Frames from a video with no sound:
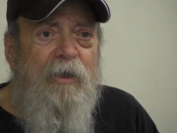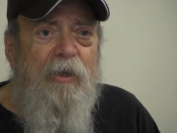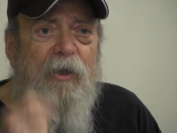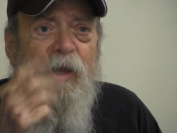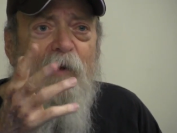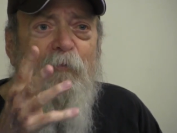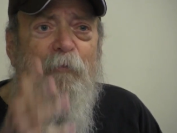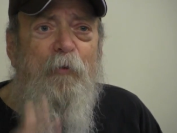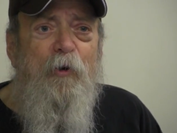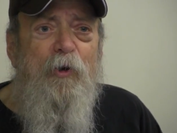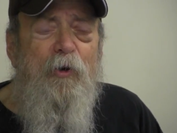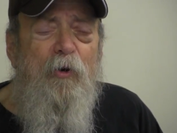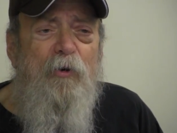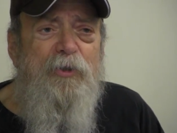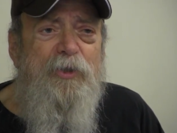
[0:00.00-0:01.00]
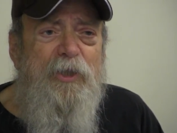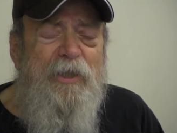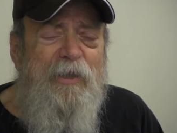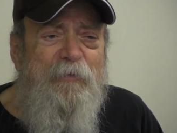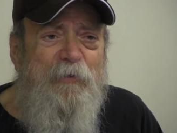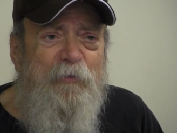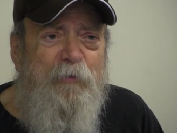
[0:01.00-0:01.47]
love for yours is
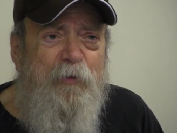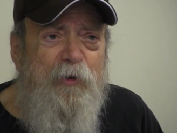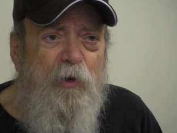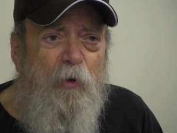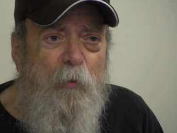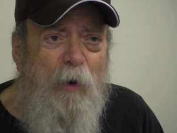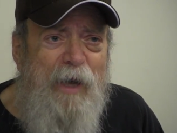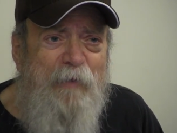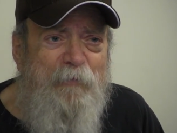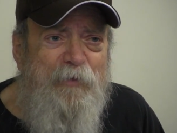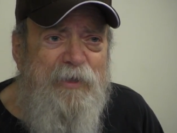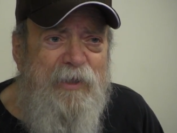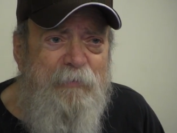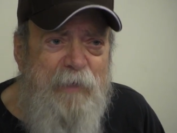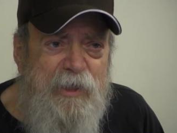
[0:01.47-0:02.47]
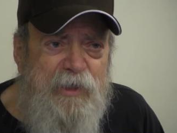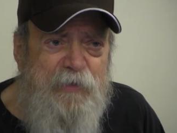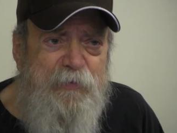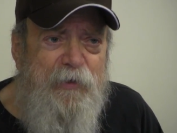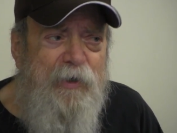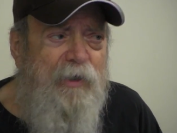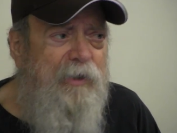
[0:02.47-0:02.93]
different for your wife is a
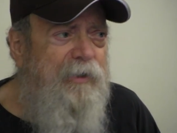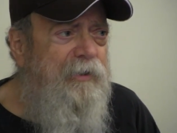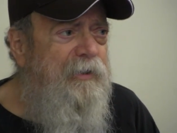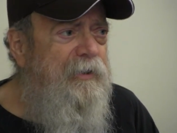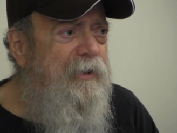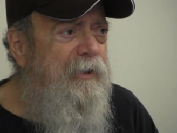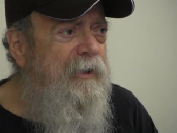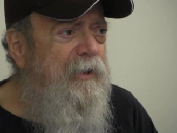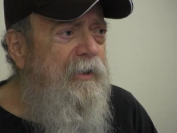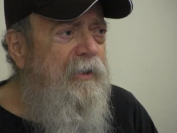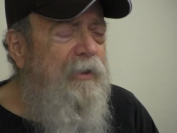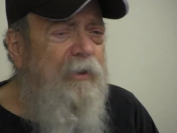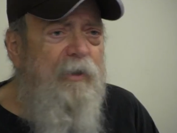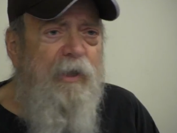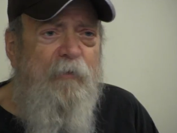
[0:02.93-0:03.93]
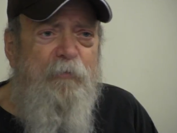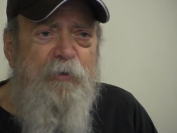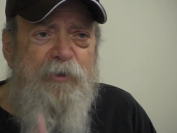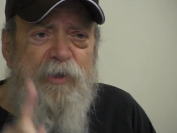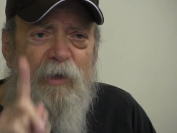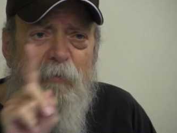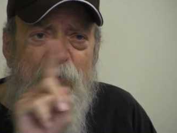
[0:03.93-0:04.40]
mitzvah. Love for
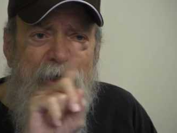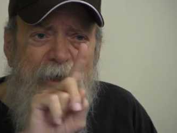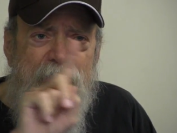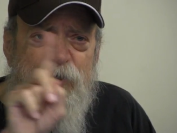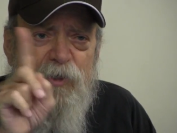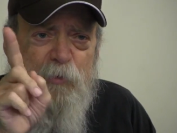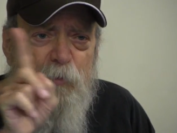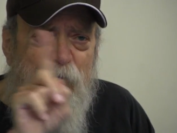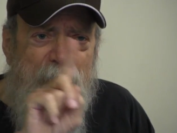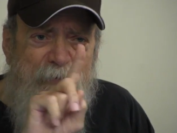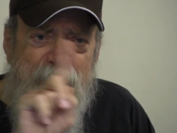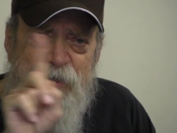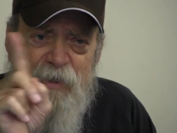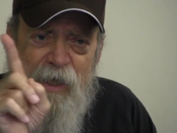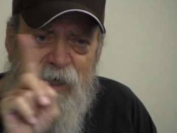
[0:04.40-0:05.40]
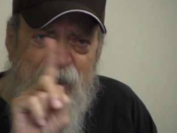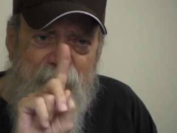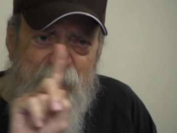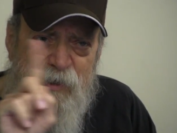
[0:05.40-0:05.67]
someone else's wife is not a